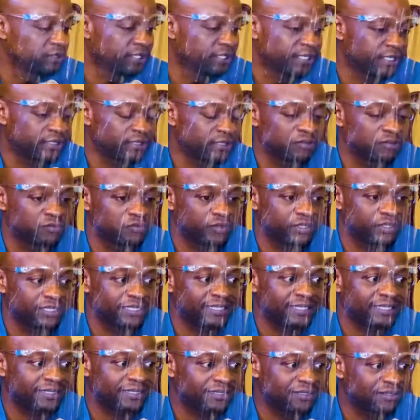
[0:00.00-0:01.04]
right? We
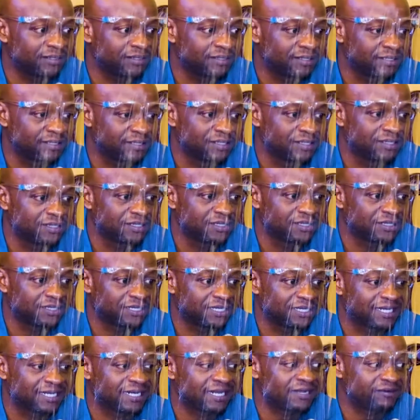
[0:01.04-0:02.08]
need
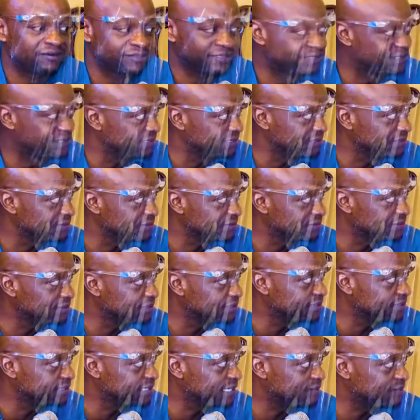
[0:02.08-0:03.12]
clarity in
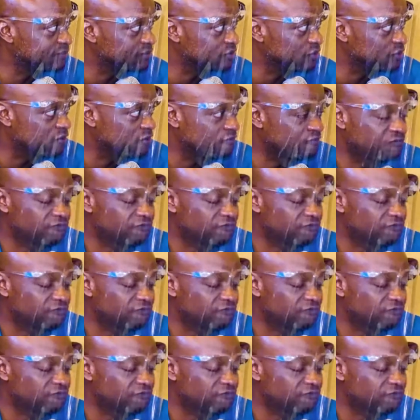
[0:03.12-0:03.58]
terms of,